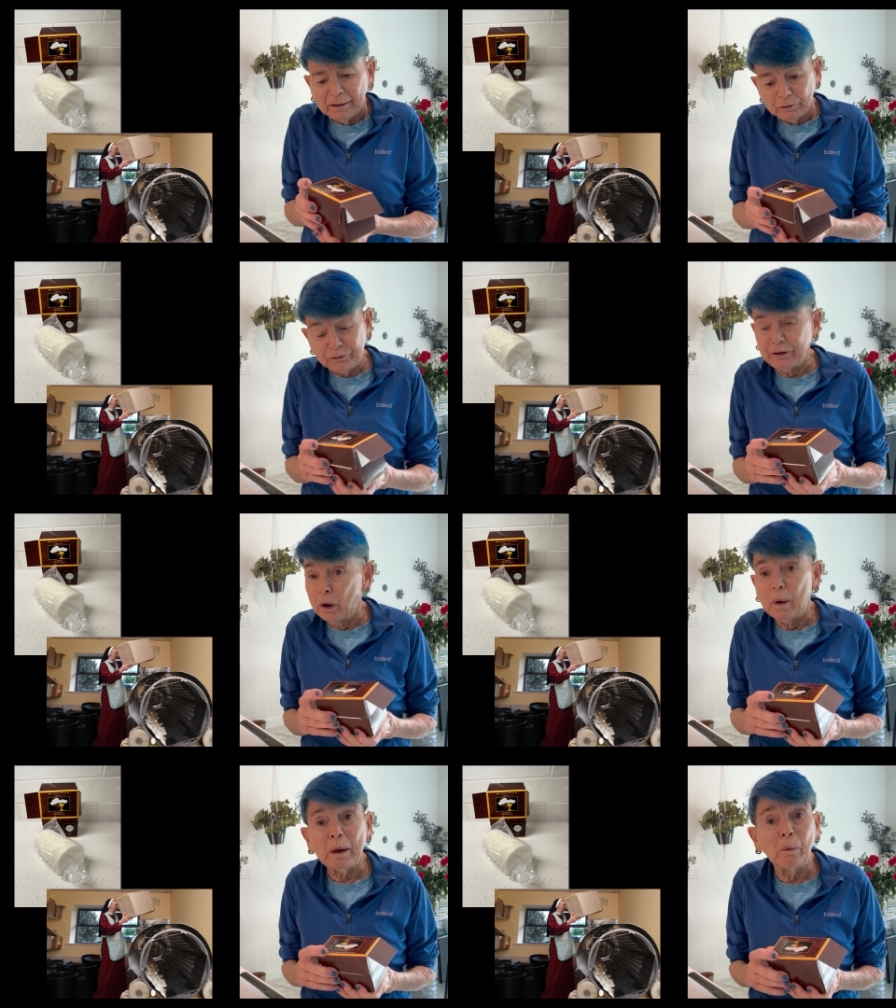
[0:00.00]

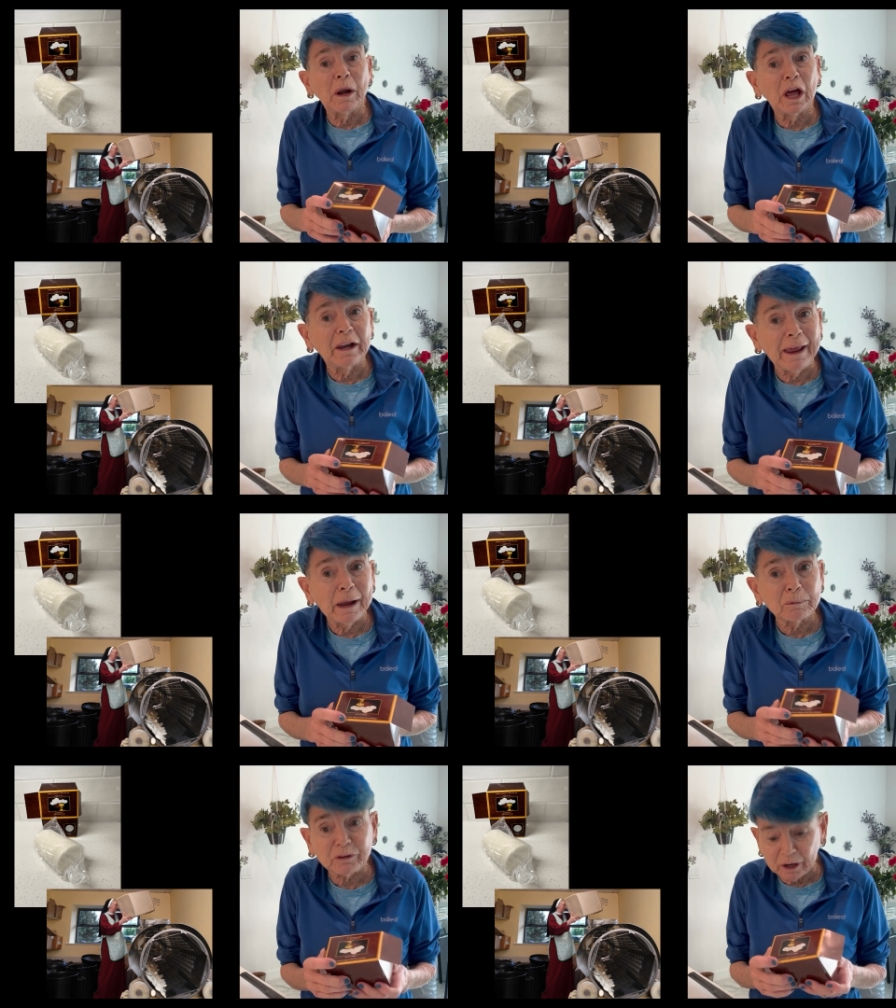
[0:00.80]
So I went on
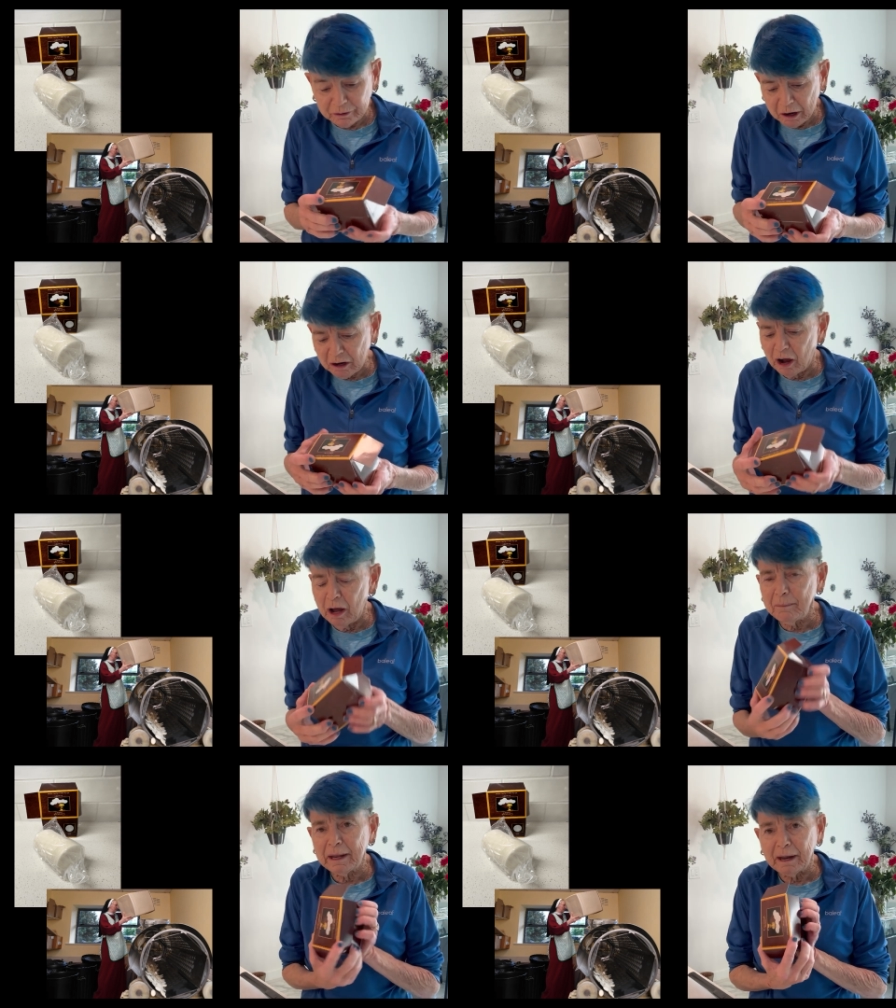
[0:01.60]

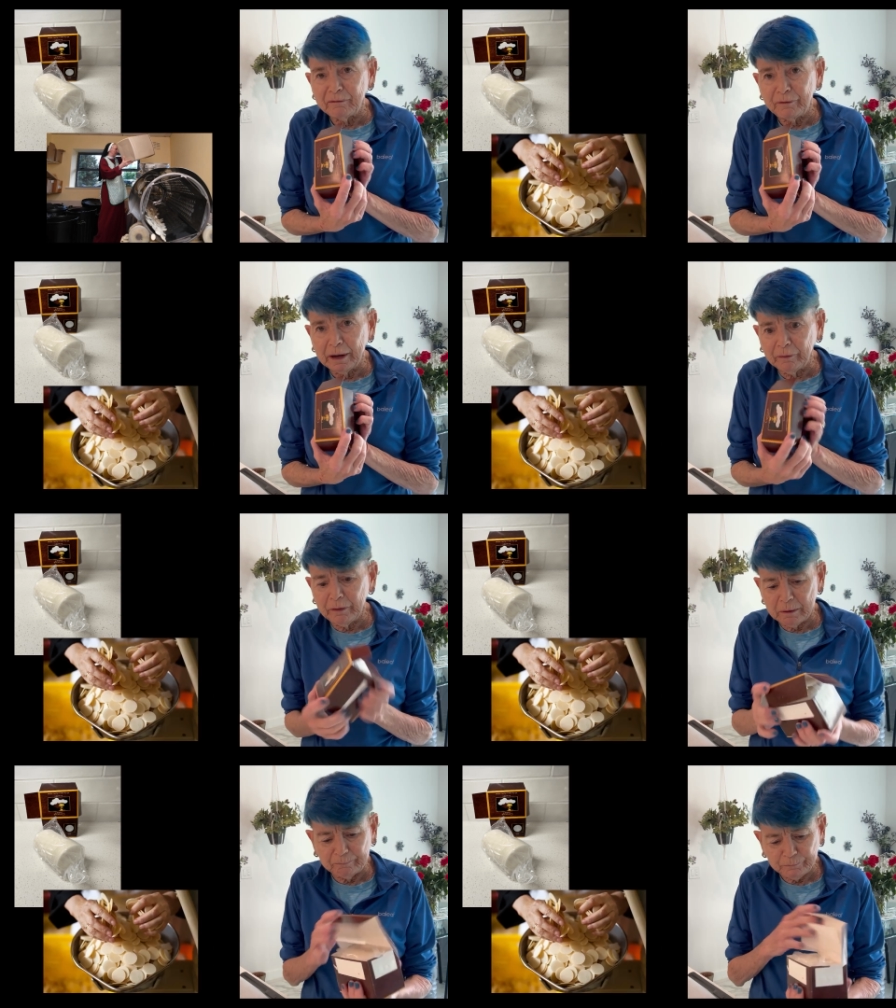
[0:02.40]
Amazon.com and I found
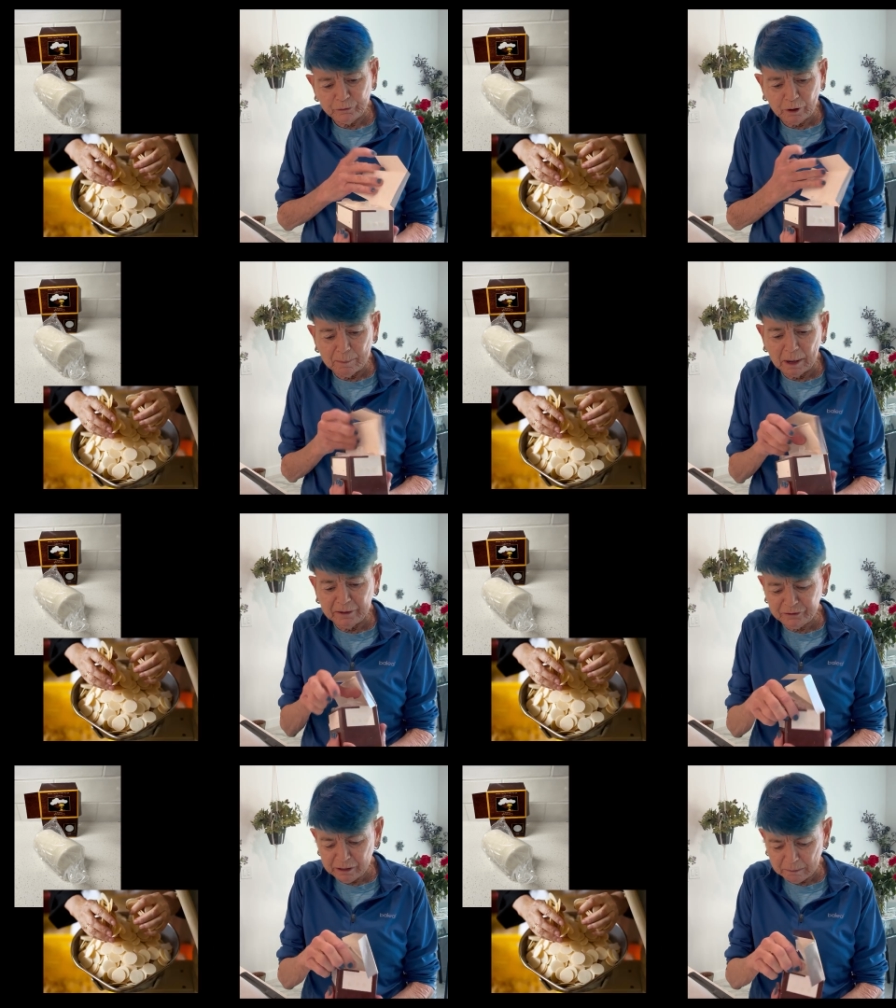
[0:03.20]
them. So I bought
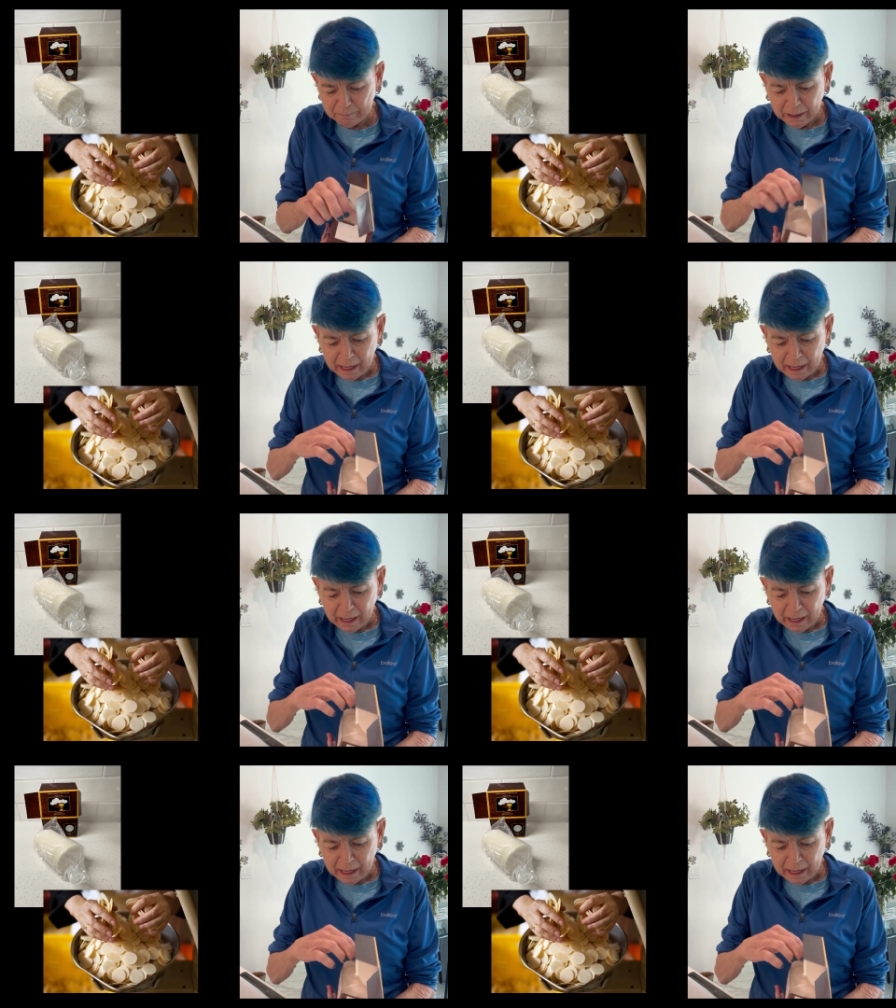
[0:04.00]
some.